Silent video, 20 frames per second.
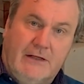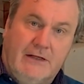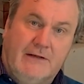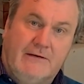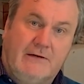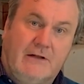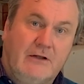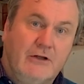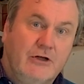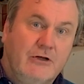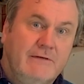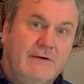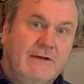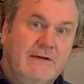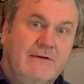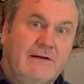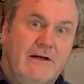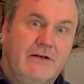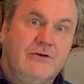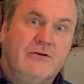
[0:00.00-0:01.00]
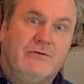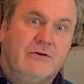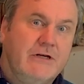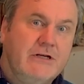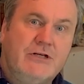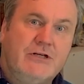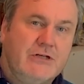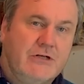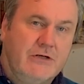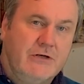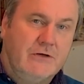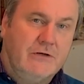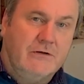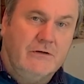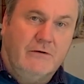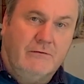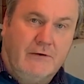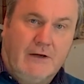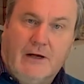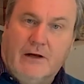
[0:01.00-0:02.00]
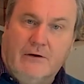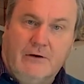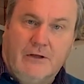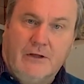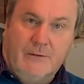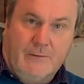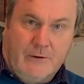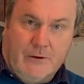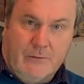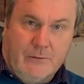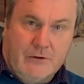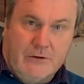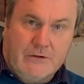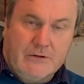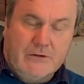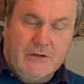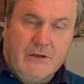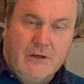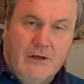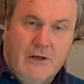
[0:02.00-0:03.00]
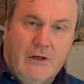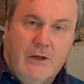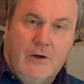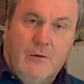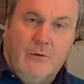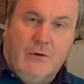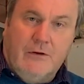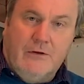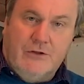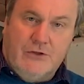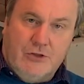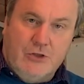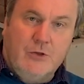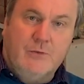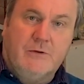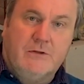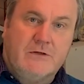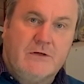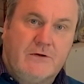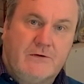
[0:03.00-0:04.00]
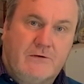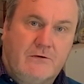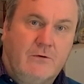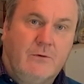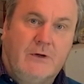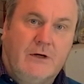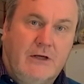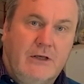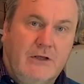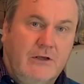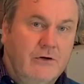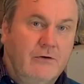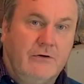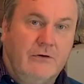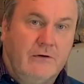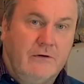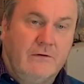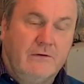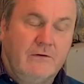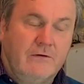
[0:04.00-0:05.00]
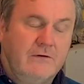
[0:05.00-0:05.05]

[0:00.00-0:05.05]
There's a lot of exaggeration around at the moment with Jupiter square Uranus.